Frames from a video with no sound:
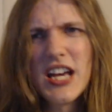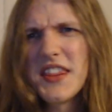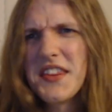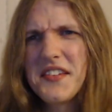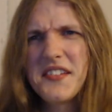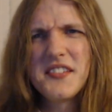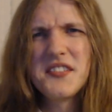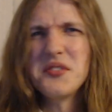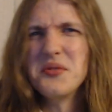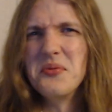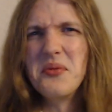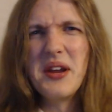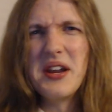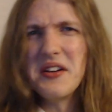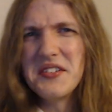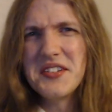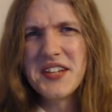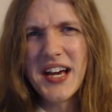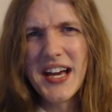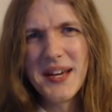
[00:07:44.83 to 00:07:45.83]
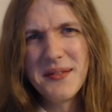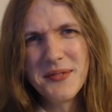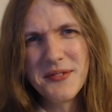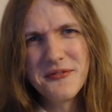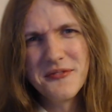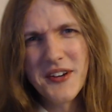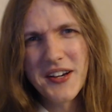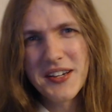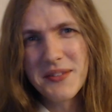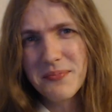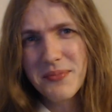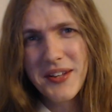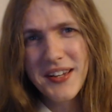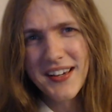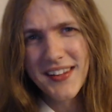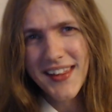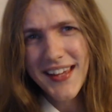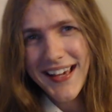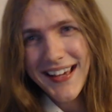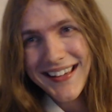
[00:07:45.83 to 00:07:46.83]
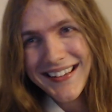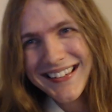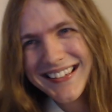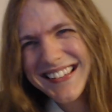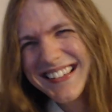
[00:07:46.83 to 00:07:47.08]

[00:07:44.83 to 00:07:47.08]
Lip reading: this is a weird time to fucking plug that.